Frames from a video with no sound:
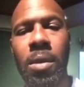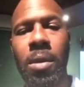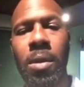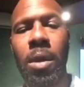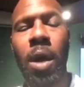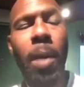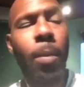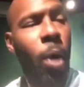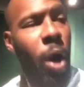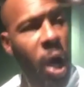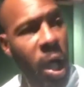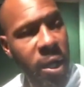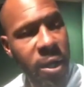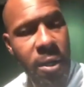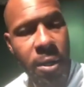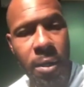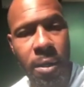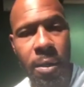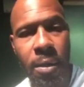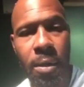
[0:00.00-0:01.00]
Come
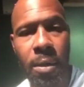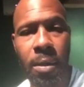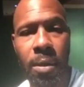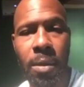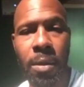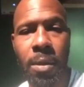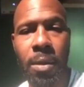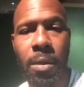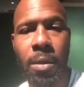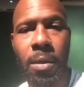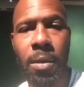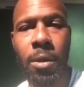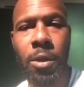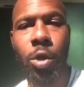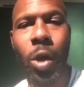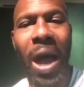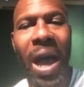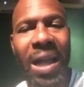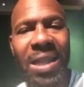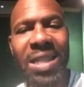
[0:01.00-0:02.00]
on.
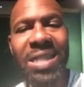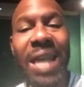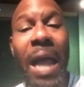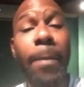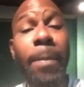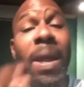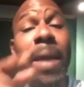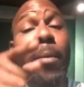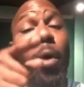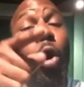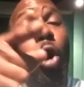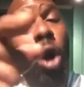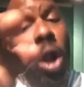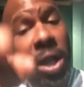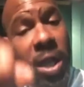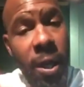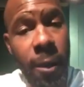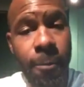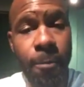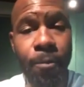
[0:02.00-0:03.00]
So artists, I blame all
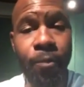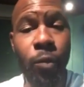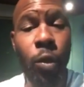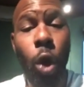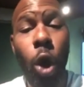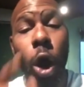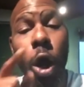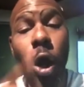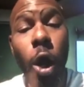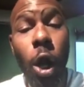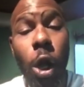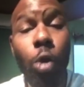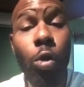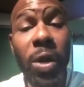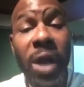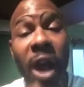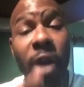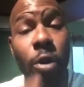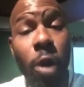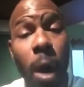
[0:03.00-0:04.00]
you. All of you who
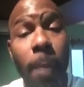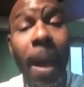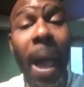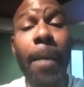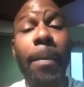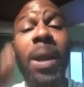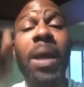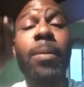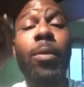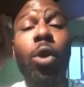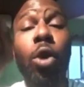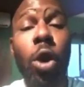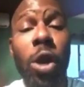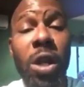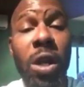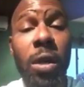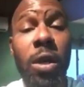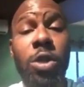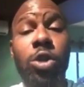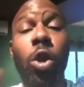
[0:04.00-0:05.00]
get robbed, I blame all
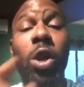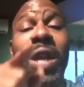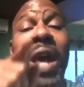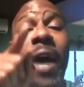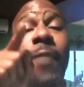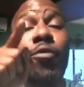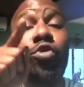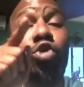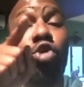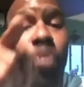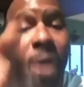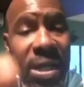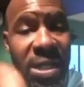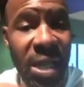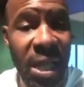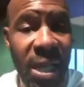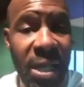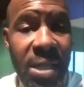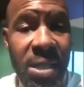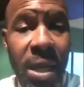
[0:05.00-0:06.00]
you, because all you have no right
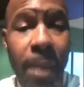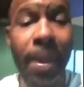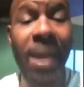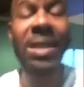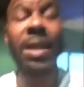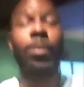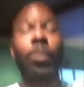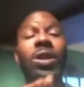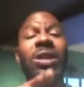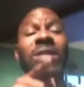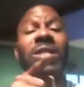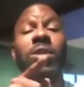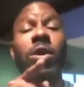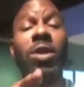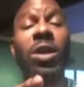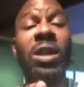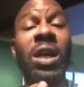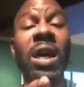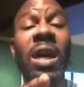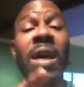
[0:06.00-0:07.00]
to enter. By the time all you see all
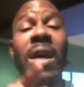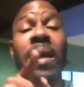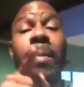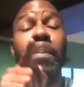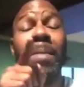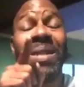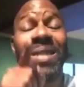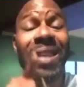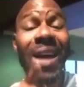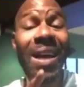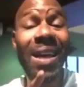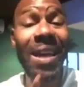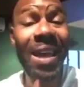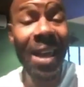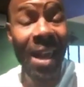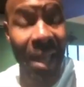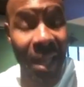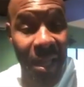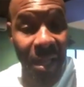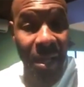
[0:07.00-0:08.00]
Mr.
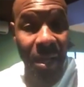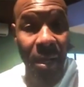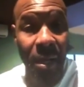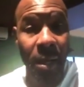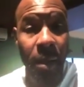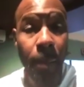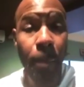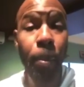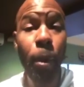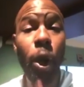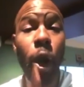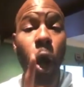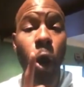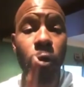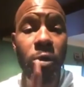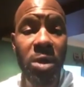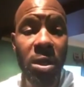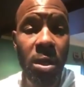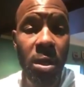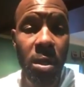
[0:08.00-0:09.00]
Killer pull
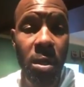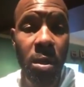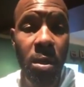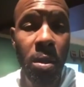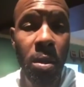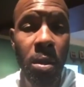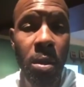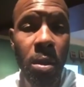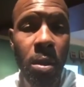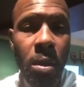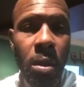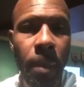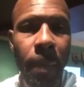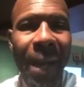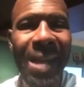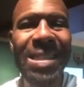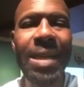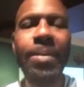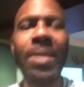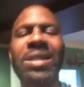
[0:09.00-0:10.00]
out, by
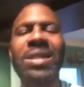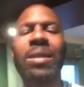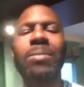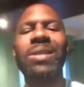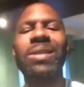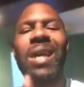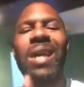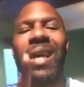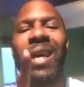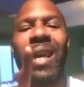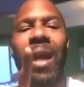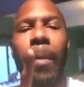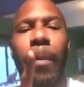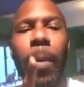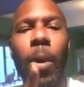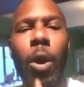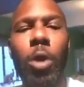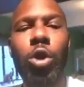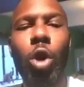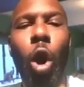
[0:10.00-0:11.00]
the time you see Mr. Killer
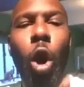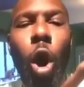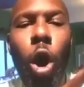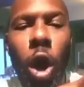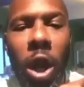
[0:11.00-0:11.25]
pull out, all